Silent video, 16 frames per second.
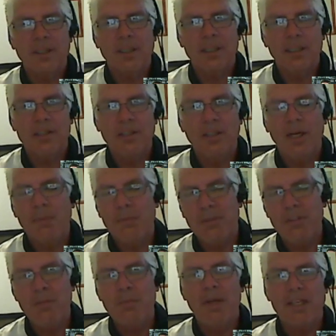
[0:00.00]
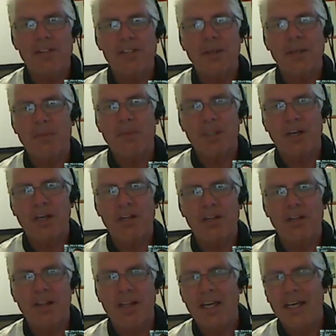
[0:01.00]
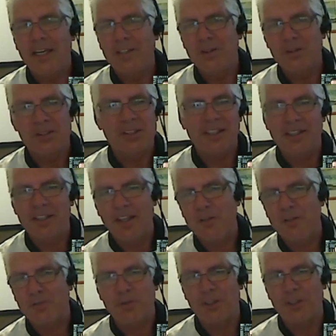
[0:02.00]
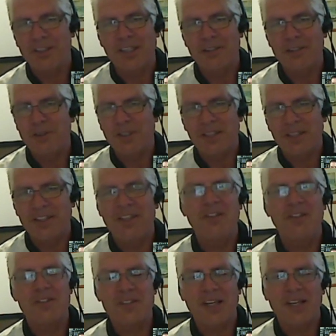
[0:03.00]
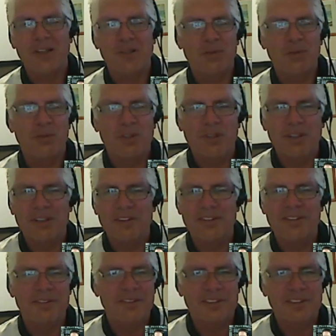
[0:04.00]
You met somebody online who was in another foreign country on the other side of the world.